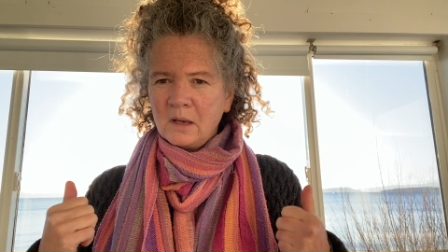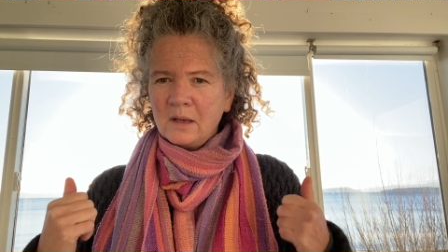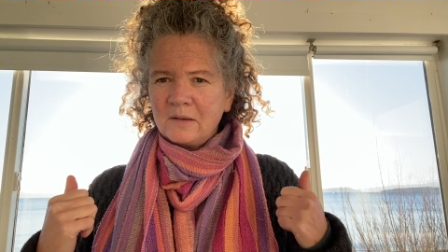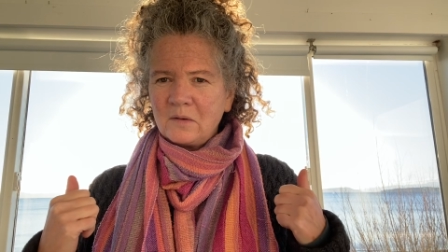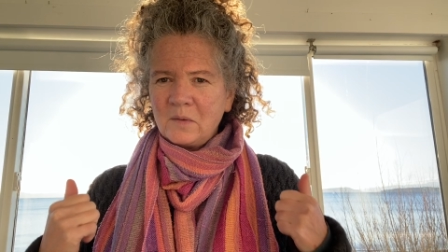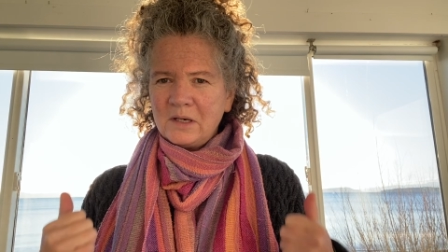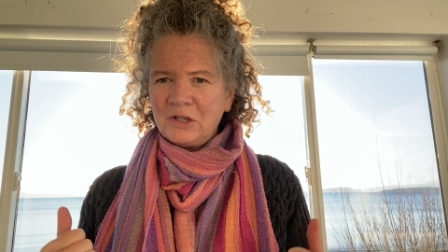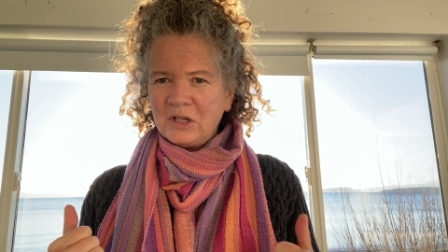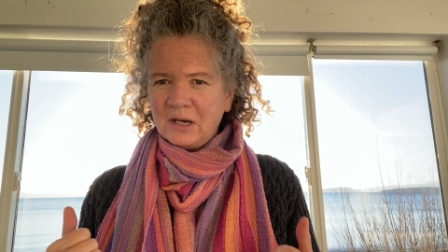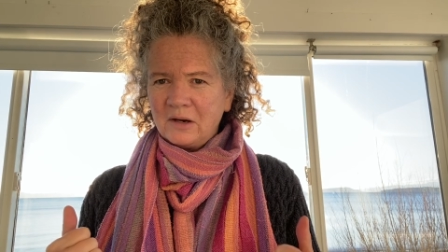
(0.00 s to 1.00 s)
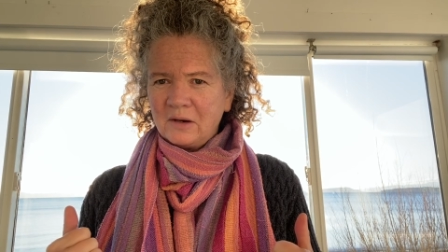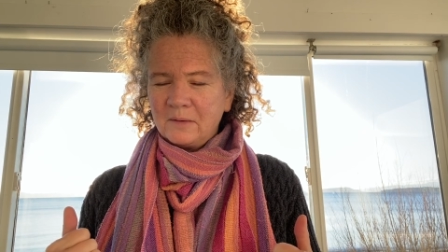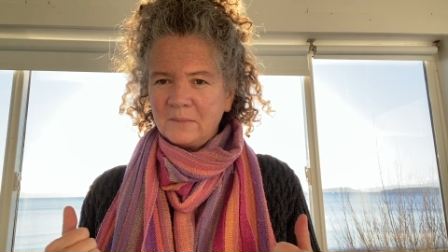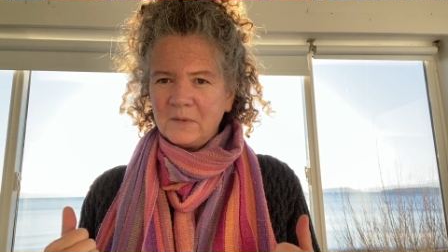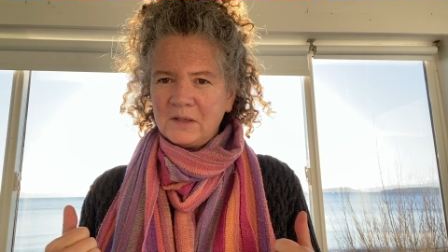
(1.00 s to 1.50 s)
So I want to share
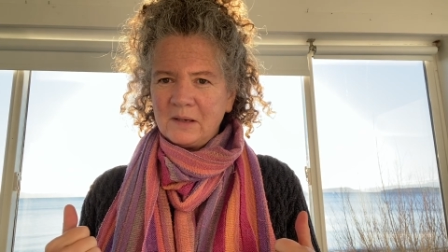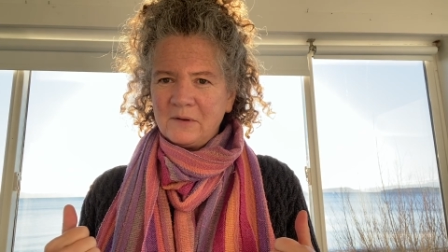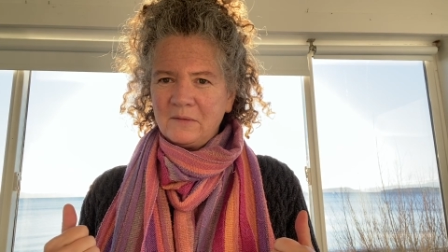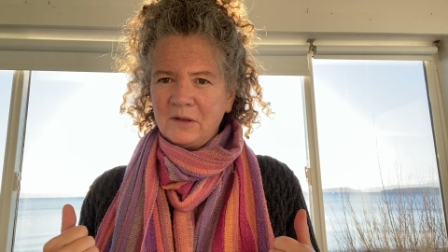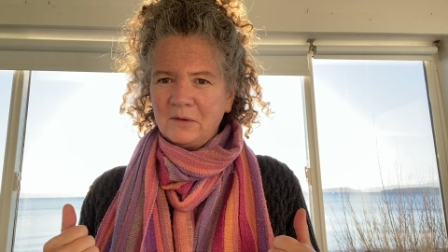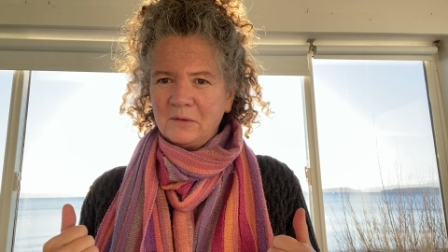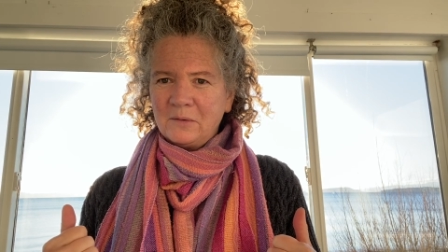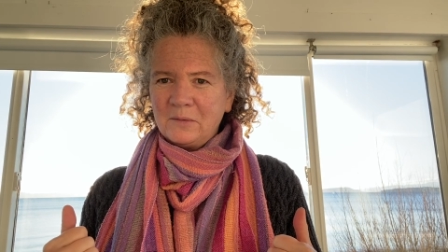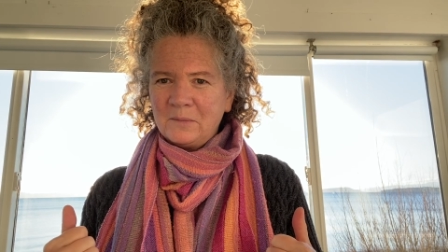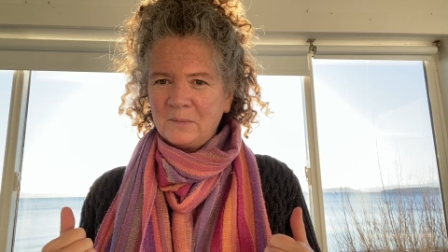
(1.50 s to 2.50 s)
some of the